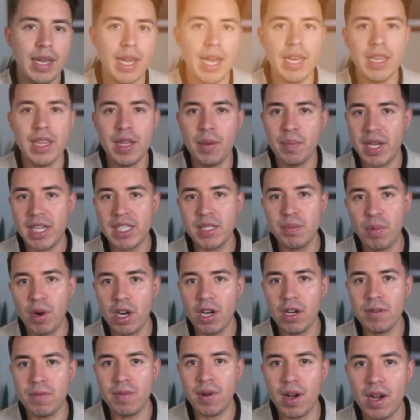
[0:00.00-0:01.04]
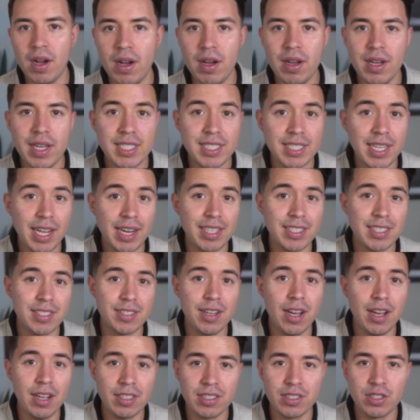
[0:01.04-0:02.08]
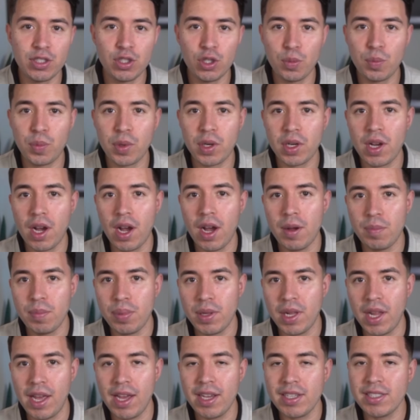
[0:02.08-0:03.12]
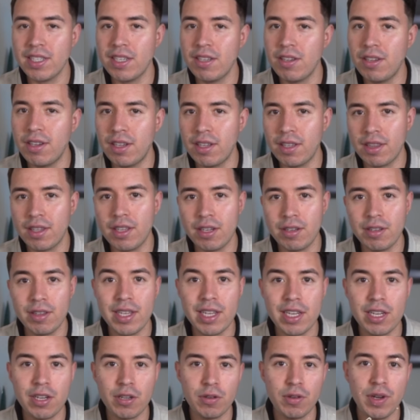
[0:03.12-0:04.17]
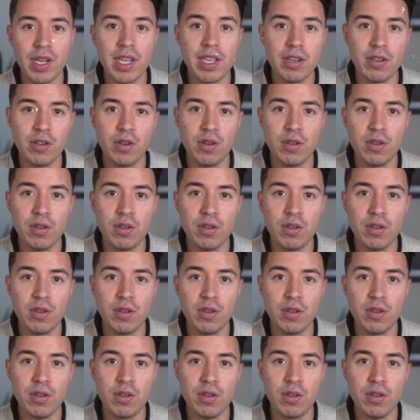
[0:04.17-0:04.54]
the best part of all is that it's not super complex and you can literally create your own